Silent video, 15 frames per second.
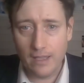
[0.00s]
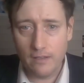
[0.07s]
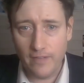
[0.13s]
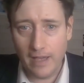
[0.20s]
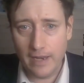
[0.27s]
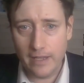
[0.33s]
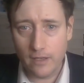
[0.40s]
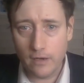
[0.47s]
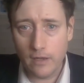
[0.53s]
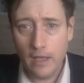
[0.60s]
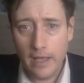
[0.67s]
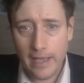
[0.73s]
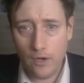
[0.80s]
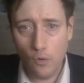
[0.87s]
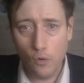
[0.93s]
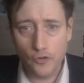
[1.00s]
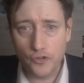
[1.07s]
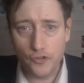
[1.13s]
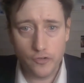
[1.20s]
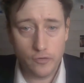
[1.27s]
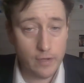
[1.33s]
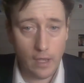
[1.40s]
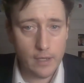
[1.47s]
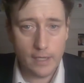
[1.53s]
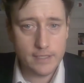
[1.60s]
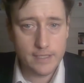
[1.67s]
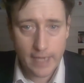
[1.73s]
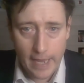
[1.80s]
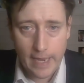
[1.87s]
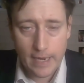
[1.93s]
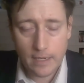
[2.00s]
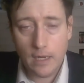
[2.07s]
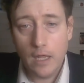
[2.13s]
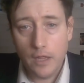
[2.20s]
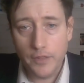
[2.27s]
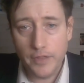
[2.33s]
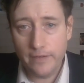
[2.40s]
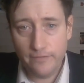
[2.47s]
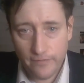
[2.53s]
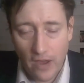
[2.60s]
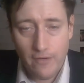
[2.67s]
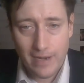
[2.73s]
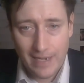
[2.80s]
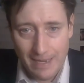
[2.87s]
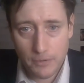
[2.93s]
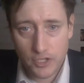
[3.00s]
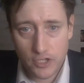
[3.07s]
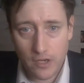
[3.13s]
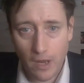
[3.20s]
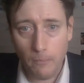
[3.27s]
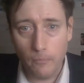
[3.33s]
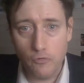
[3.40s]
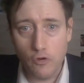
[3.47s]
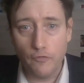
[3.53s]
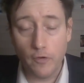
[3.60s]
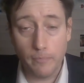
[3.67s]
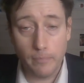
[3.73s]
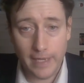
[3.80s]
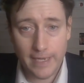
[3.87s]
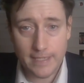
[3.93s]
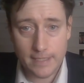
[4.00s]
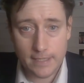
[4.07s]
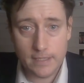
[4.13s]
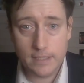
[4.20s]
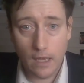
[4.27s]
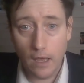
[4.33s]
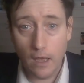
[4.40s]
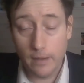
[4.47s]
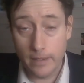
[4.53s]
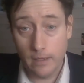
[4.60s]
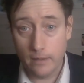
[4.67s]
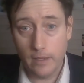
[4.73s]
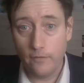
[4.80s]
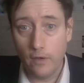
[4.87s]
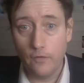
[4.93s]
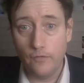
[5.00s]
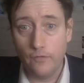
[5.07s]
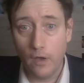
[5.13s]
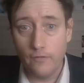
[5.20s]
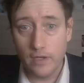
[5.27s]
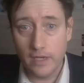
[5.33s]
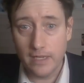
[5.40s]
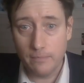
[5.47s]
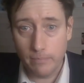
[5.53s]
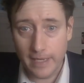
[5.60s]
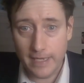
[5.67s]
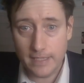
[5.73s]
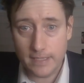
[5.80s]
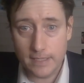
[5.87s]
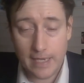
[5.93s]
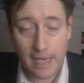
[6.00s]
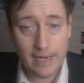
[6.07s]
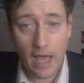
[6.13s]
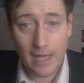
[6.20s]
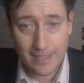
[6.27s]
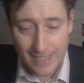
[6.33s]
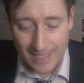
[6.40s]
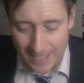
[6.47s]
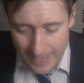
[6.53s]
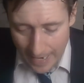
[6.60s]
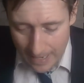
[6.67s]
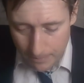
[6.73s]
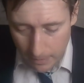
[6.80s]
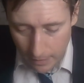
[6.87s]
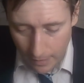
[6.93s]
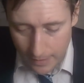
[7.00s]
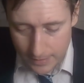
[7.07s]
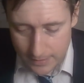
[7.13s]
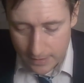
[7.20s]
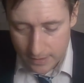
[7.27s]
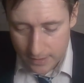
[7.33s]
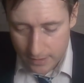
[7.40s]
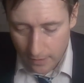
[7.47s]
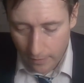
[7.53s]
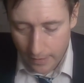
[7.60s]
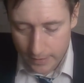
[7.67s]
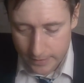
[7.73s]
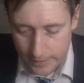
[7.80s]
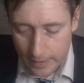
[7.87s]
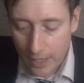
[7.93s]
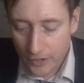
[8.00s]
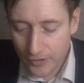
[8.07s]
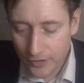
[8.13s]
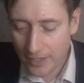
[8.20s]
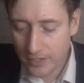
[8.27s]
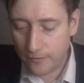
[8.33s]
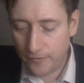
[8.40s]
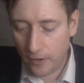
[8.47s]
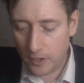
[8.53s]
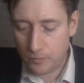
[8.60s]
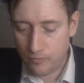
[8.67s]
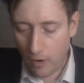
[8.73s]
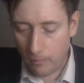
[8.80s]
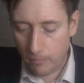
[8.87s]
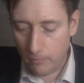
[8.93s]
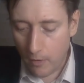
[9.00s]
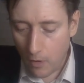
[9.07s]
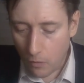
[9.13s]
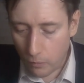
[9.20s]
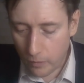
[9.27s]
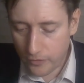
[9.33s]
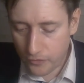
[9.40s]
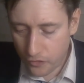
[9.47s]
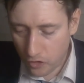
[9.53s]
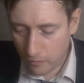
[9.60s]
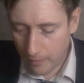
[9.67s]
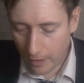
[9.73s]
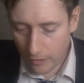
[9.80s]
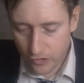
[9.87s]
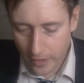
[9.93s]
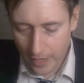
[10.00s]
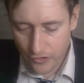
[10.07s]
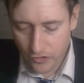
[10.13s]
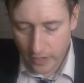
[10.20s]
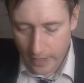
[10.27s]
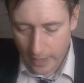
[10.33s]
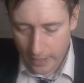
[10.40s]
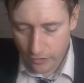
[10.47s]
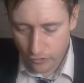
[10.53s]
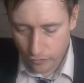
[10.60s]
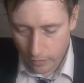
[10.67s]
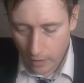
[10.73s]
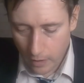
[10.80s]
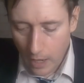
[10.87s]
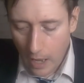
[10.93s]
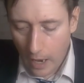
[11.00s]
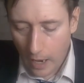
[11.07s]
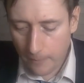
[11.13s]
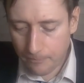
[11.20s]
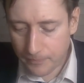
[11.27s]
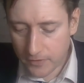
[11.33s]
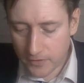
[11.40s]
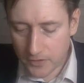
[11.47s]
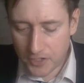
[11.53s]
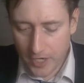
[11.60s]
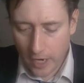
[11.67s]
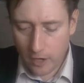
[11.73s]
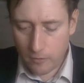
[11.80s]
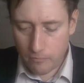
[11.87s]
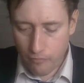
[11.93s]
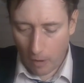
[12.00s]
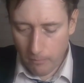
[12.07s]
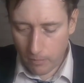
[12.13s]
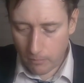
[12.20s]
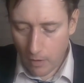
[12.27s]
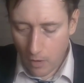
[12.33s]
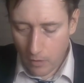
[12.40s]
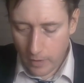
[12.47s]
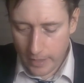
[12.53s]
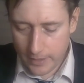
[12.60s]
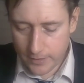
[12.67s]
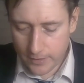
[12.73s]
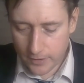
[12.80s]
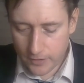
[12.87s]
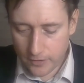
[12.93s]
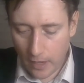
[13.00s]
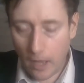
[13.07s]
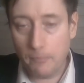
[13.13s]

Machiavellian in order to attain the very limited number of places, of elite places, and it destabilizes society. That's the first problem with too much education. The second problem is that,